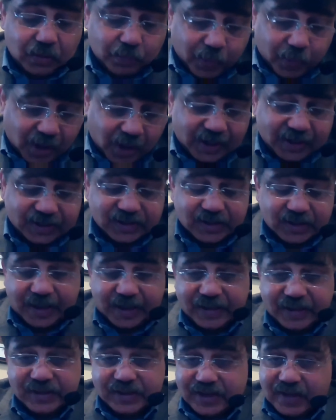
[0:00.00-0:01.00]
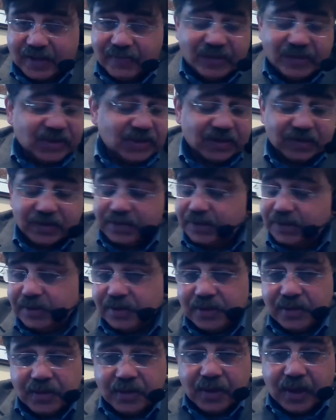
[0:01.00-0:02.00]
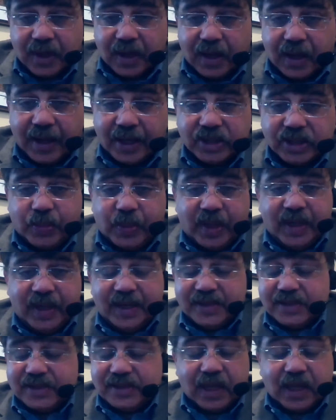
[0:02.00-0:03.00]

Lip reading: products, right service experience.